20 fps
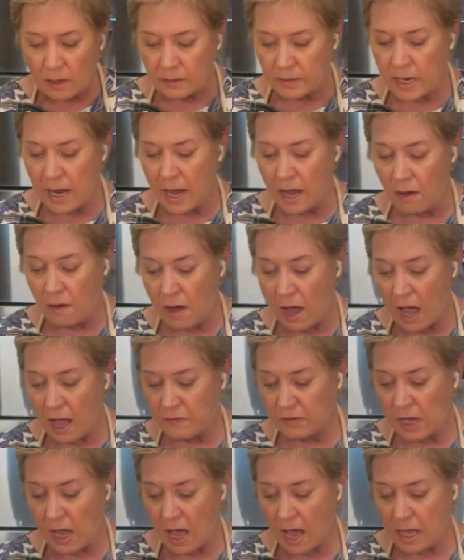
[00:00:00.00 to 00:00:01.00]
Now,
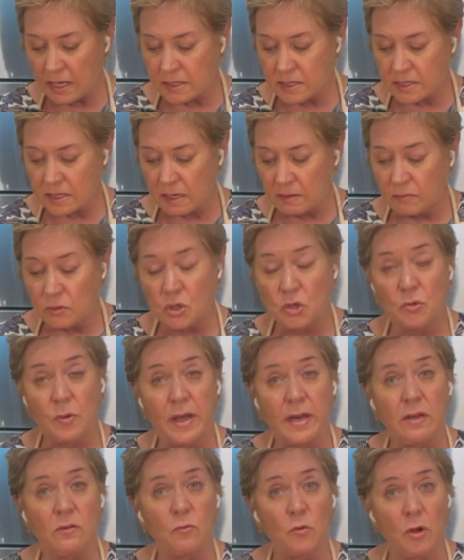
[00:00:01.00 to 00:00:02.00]
I've got some
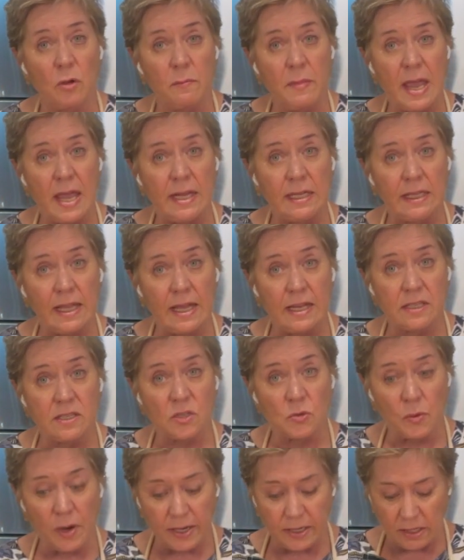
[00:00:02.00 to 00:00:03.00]
shredded romaine
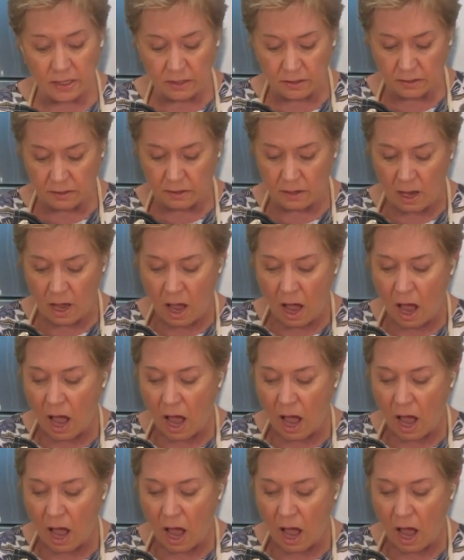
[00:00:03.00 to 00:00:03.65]
lettuce right here.